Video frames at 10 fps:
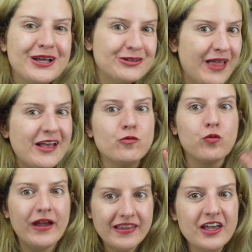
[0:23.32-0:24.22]

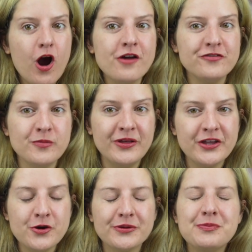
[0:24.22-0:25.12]
really aren't
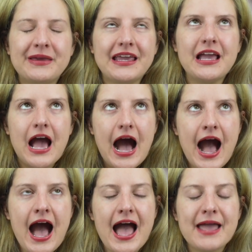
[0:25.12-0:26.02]
familiar with me,
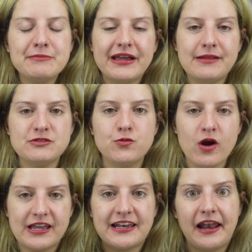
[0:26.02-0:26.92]
hi, my name's
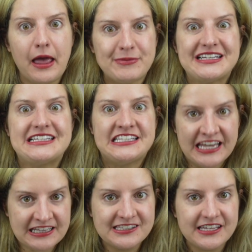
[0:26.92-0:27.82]
Morgan and I'm
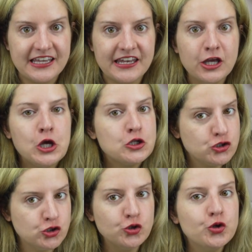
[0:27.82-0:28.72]
addicted
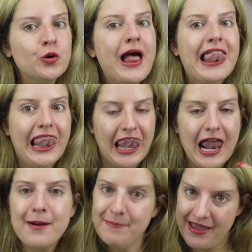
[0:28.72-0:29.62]
to La